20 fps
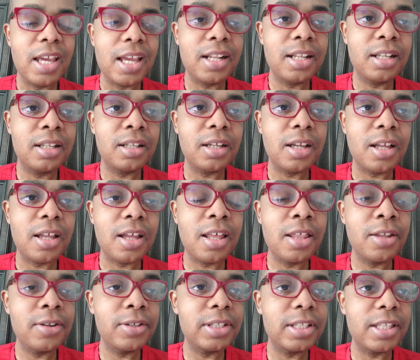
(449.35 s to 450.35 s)
and
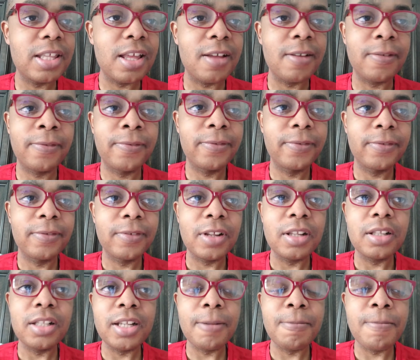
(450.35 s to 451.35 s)
other stuff,
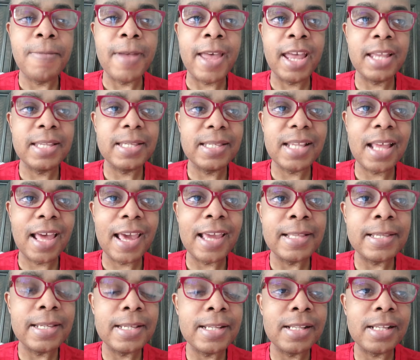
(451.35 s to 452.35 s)
their
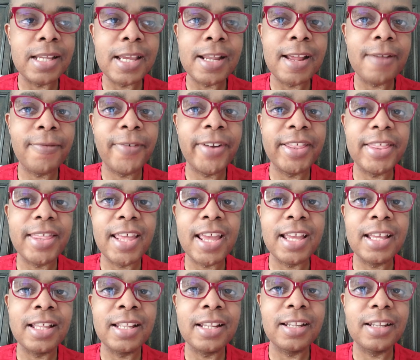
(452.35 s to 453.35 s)
backsides and and
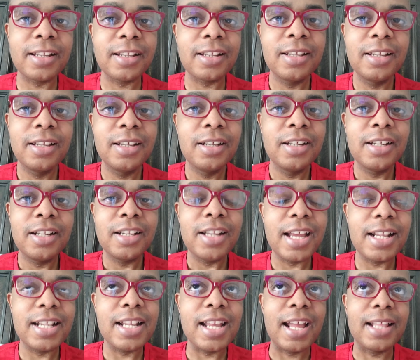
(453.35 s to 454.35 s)
everything,
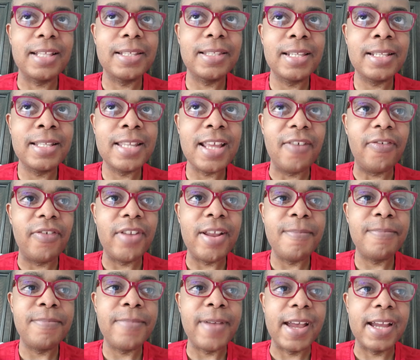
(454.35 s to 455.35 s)
like that's the
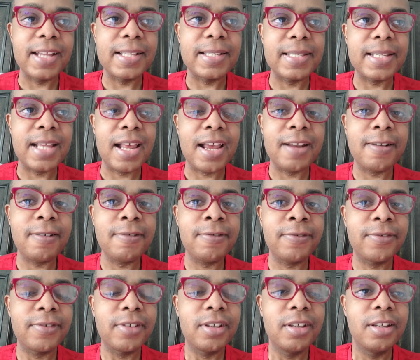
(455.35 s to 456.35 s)
definite bad side
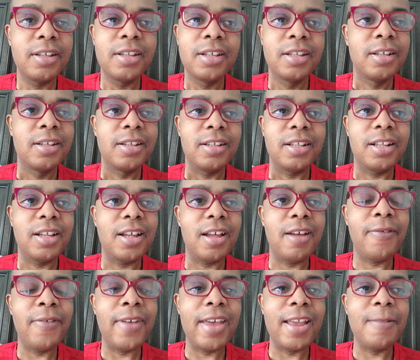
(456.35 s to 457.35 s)
of
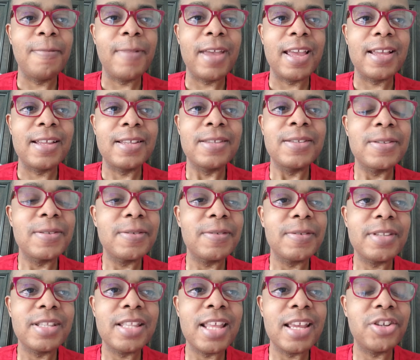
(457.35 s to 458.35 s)
of anime is
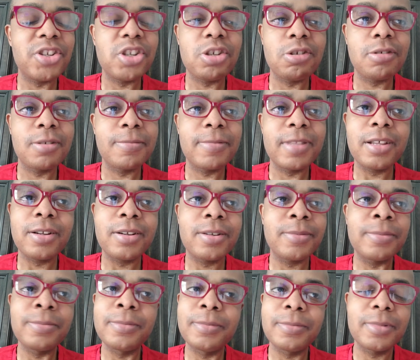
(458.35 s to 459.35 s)
they show up
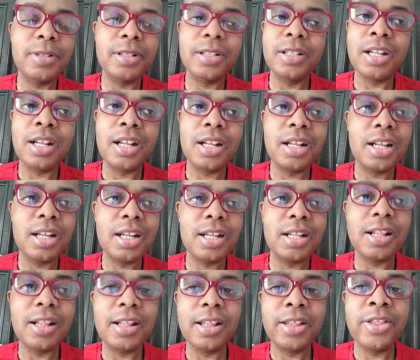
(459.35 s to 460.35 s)
their
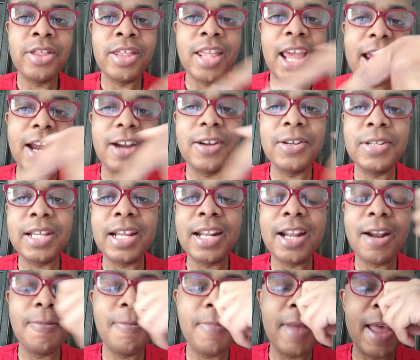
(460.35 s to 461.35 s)
theirs
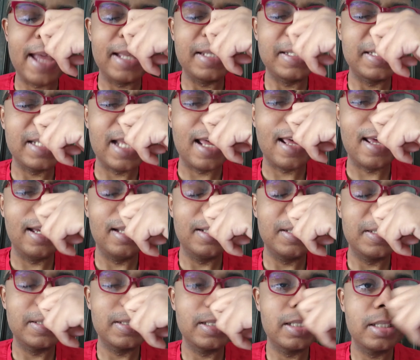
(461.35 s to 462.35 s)
and their
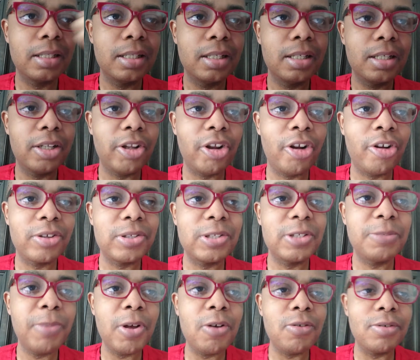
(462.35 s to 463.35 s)
backsides, their
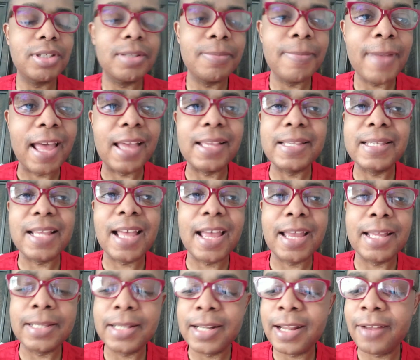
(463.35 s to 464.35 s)
exposed
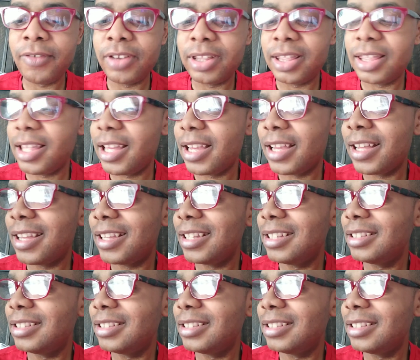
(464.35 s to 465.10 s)
backsides and everything.